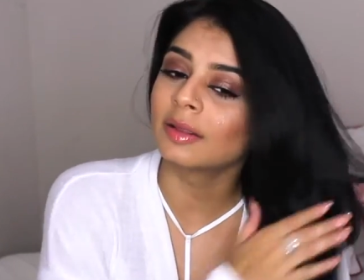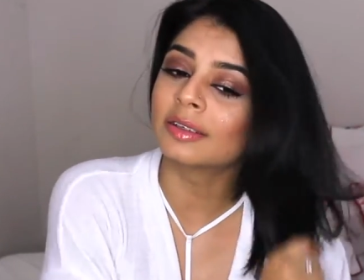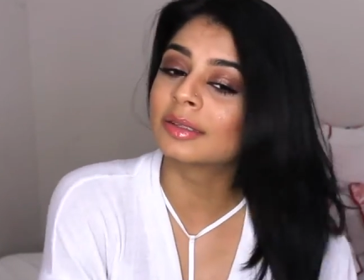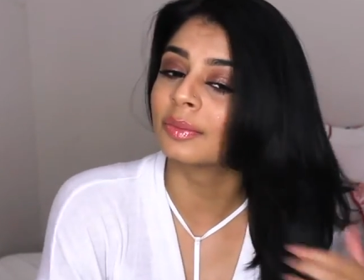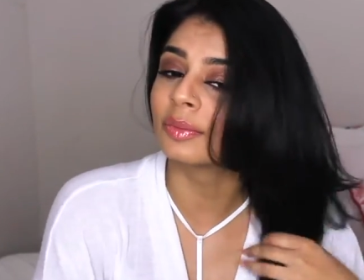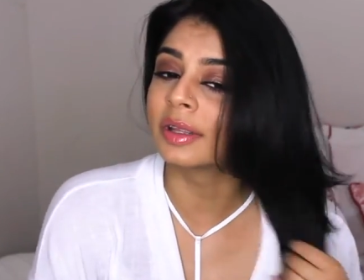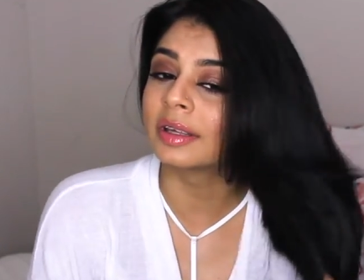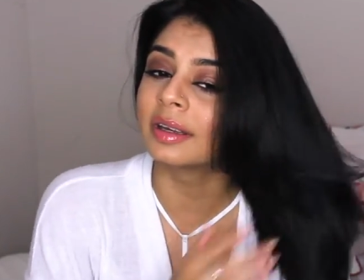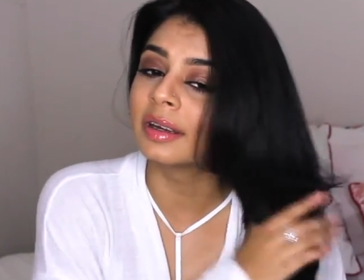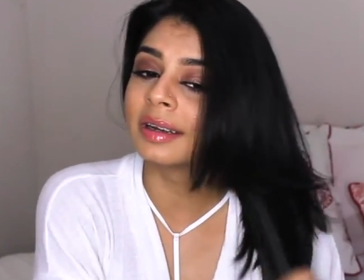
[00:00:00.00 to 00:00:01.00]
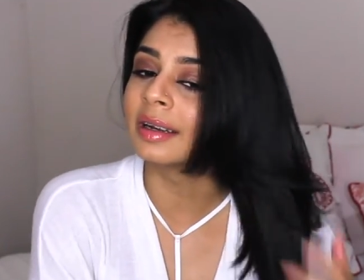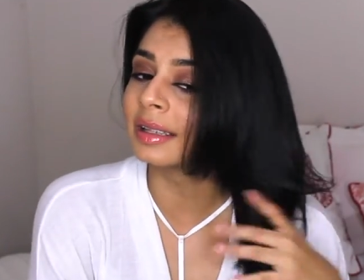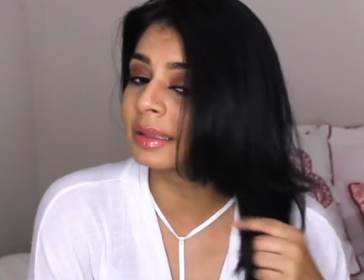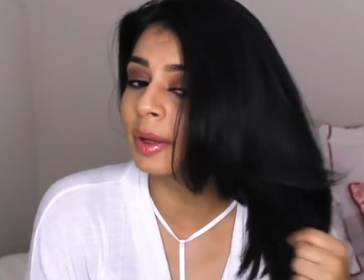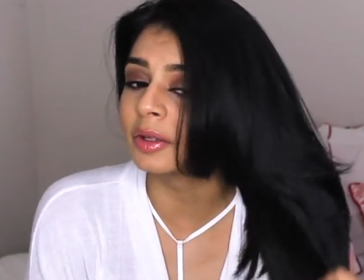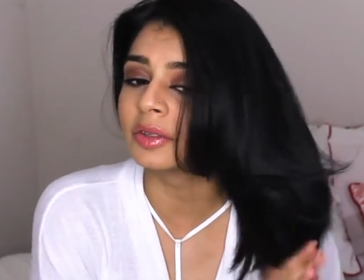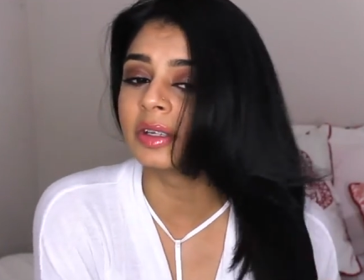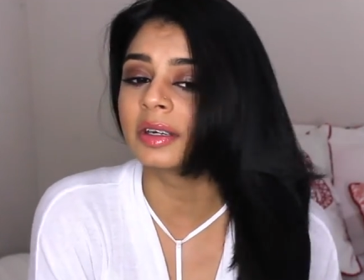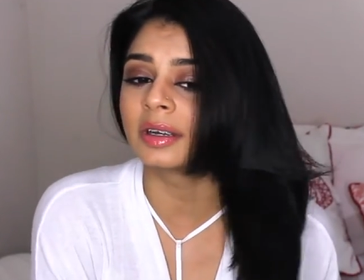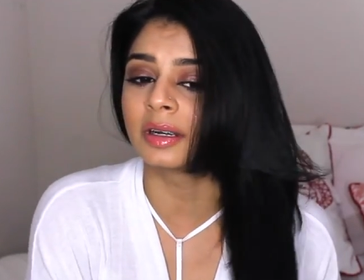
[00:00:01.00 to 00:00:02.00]
looks really good and it smells
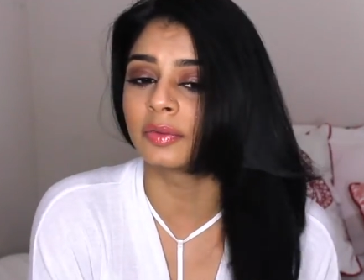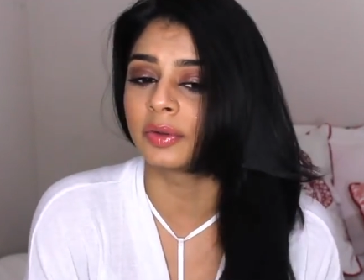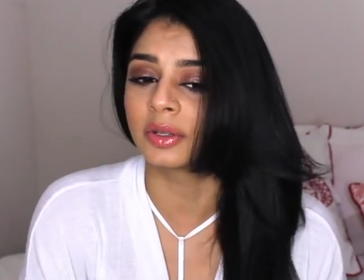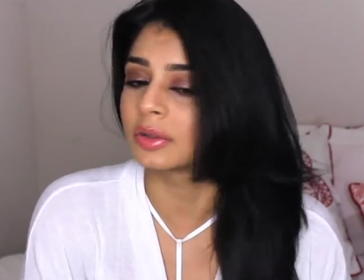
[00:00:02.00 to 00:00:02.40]
really good and it feels